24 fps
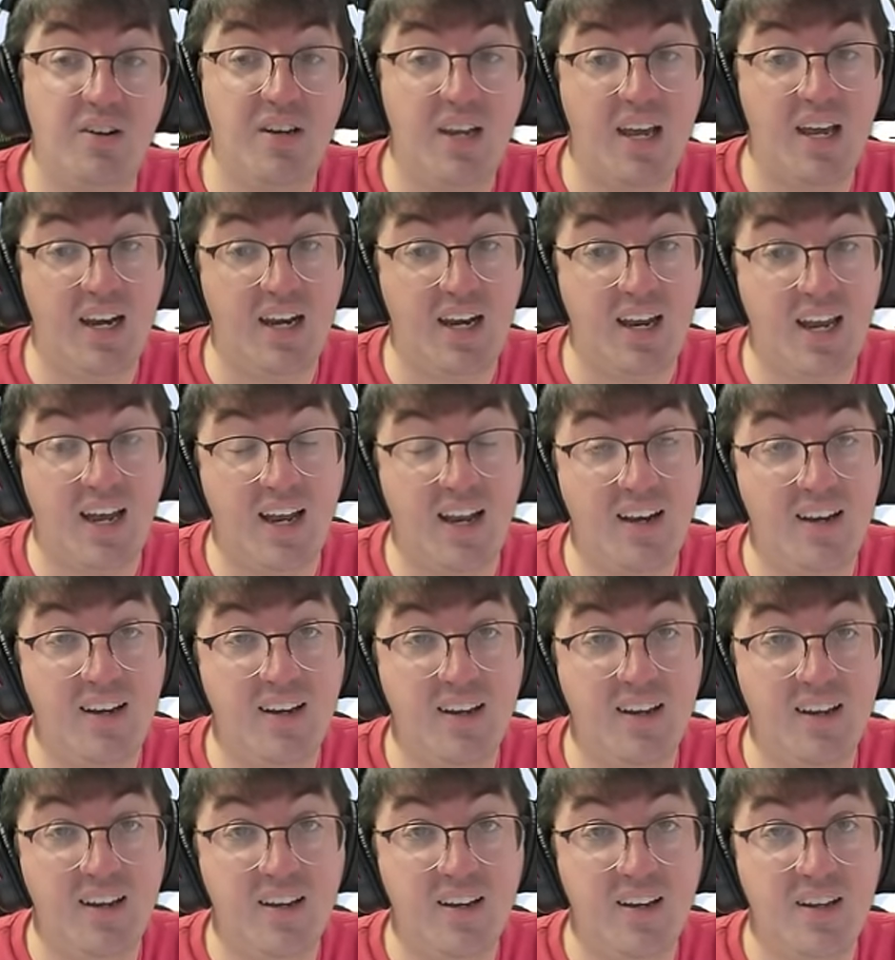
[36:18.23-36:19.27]
yet again.
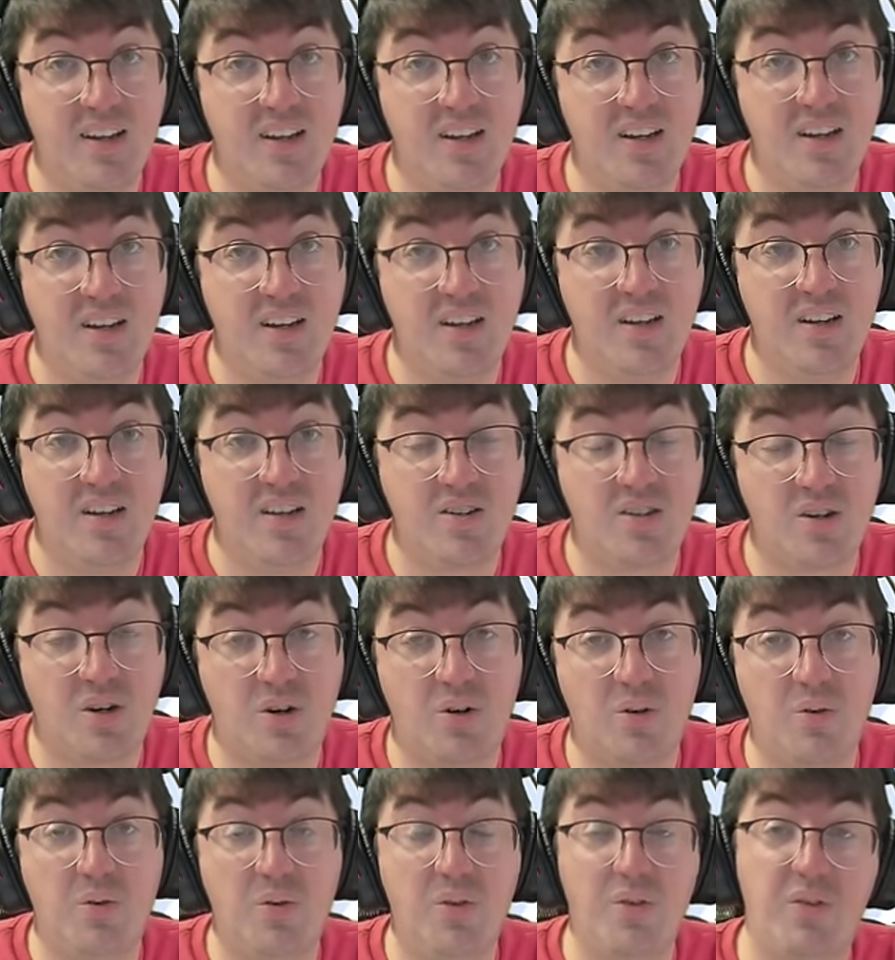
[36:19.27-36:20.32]

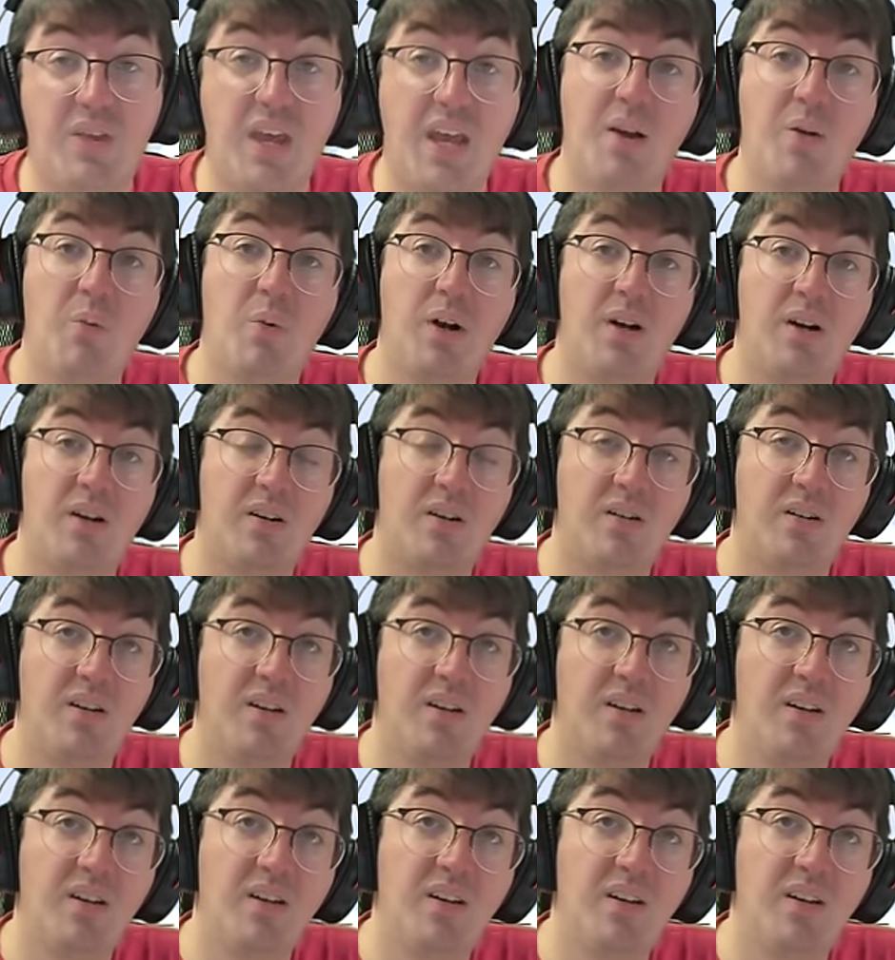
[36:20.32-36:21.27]
So they will